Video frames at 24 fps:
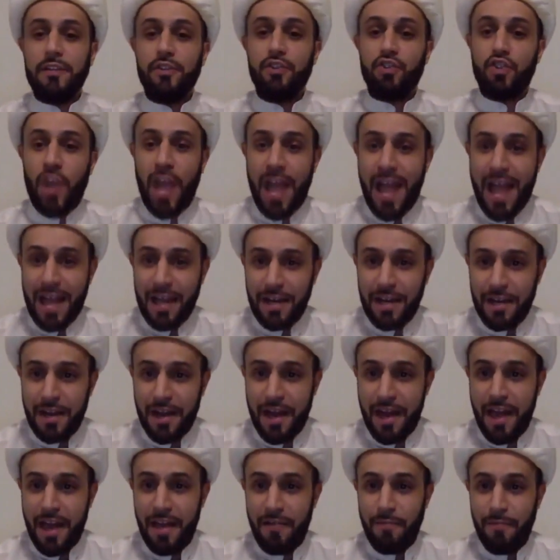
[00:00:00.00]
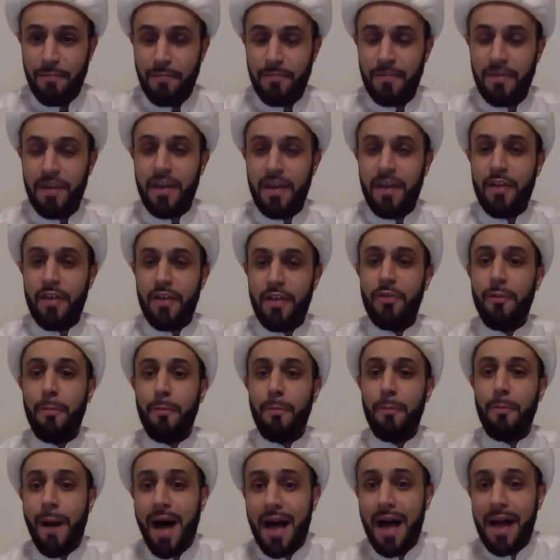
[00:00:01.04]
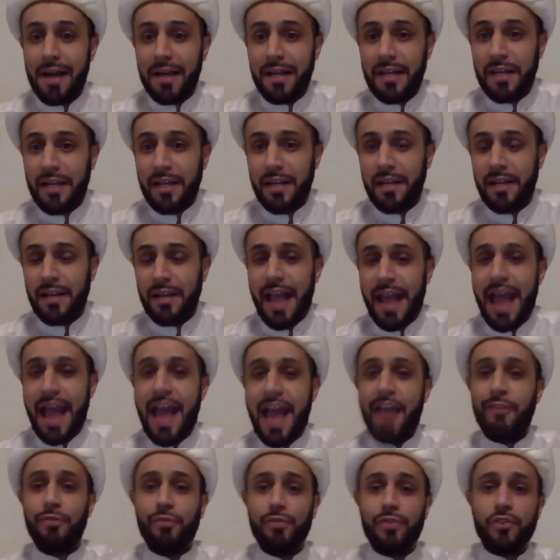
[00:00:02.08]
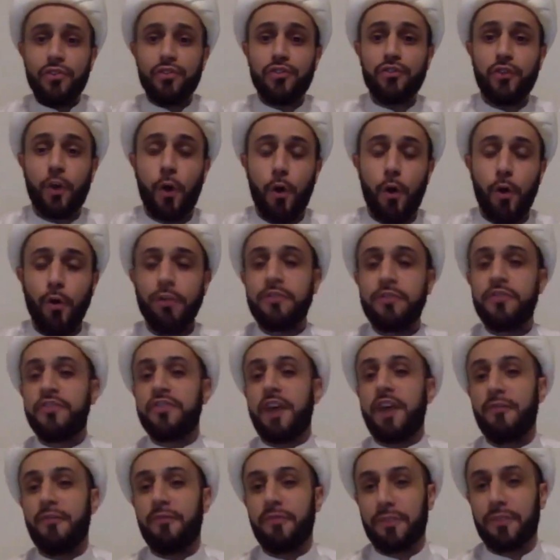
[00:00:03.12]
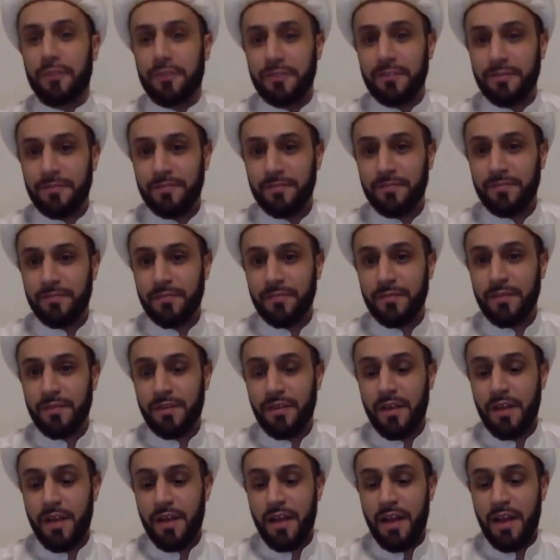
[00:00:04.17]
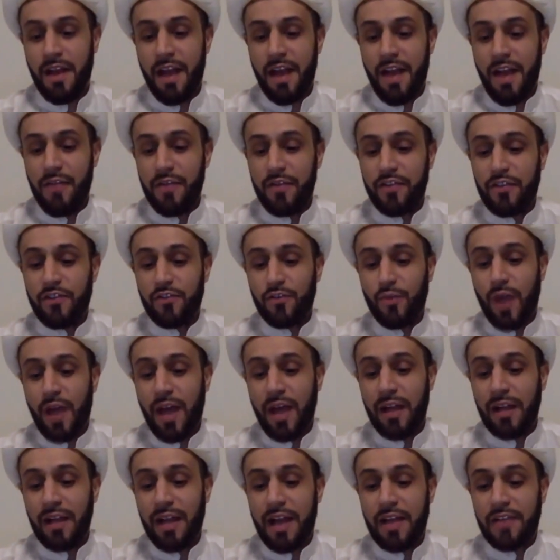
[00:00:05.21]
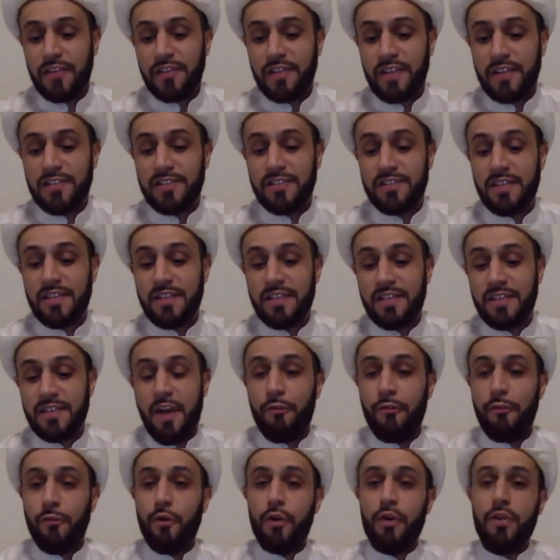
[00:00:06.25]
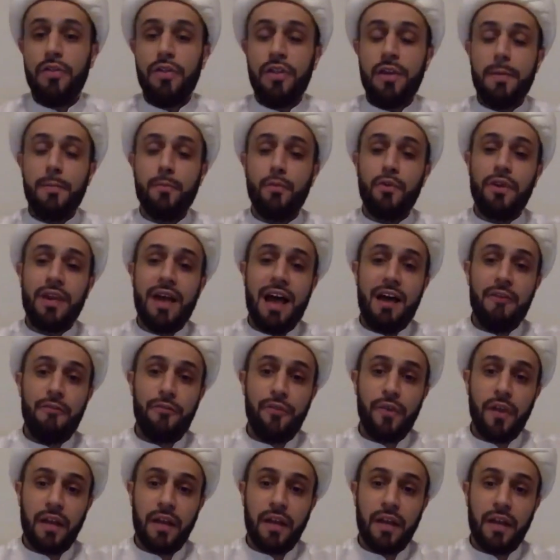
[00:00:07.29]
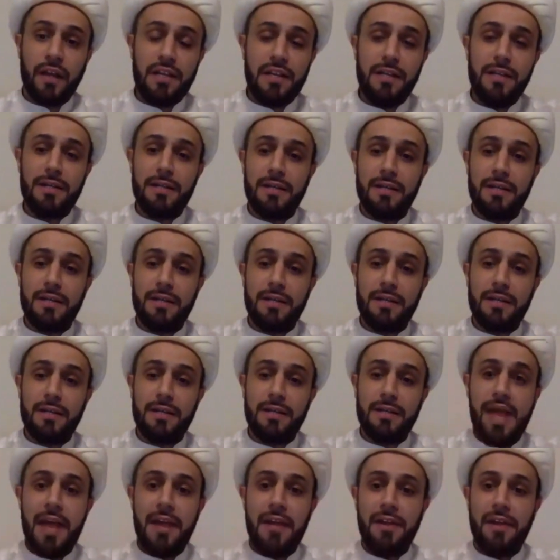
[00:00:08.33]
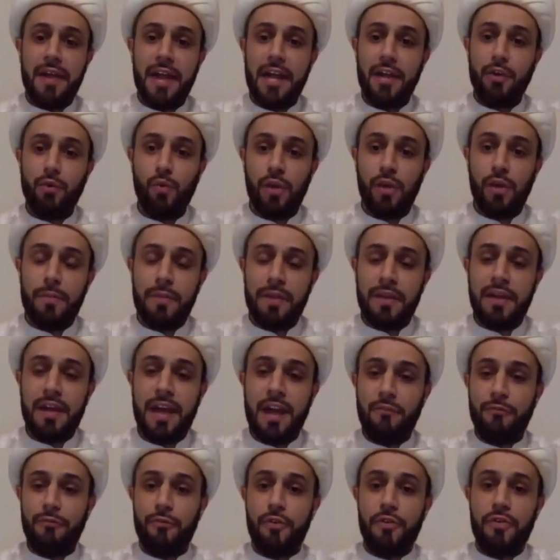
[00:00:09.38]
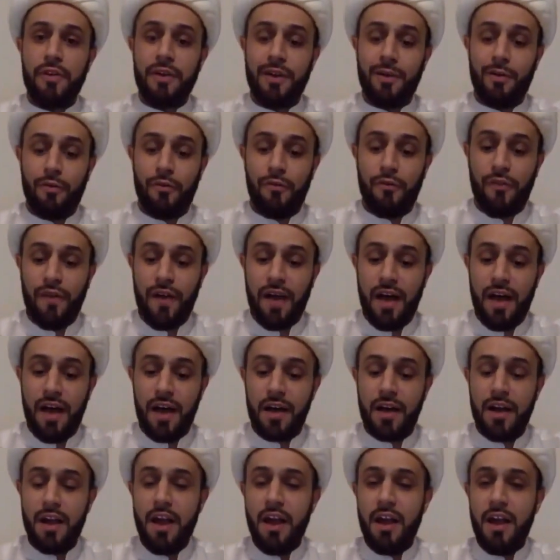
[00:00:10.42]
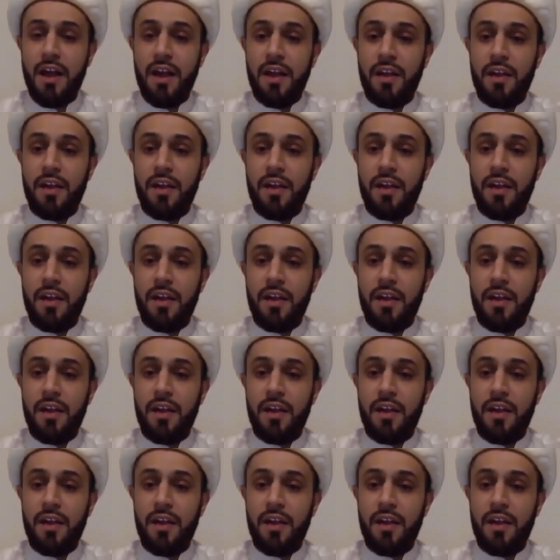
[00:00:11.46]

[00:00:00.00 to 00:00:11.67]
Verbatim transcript: In Jahannam, the body and the soul suffer. And this is why Allah says, for the munafiqeen, men and women, and for the kuffar,